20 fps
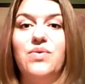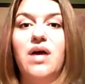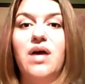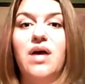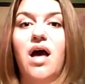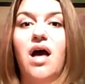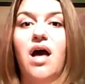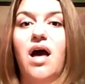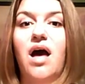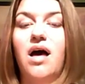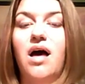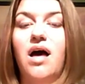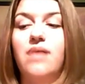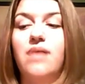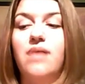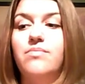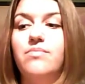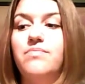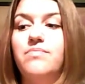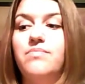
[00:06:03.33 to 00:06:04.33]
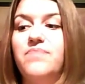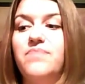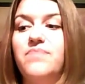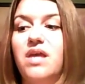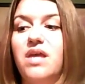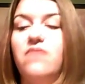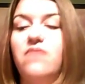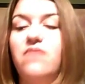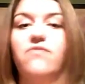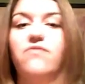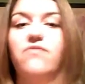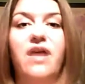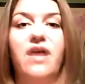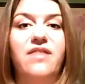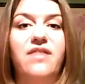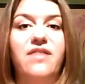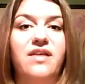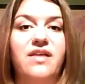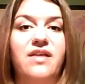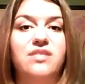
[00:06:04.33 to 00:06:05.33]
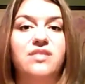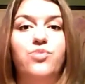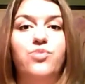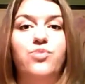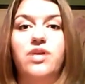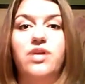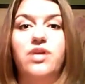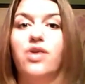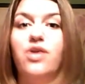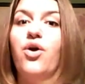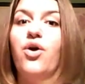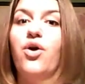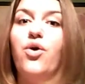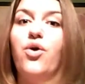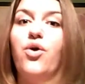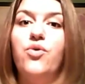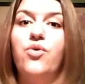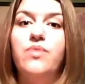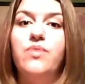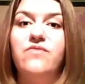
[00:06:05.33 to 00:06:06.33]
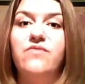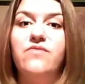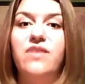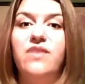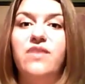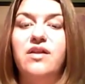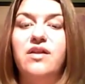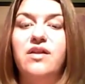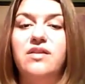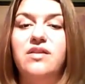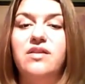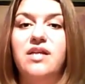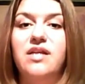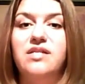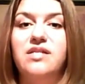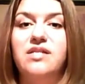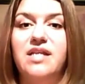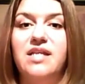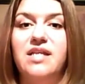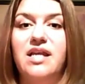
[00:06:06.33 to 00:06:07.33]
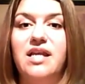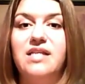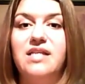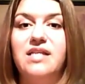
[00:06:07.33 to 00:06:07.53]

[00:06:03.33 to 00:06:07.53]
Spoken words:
find things to put in our home and to get us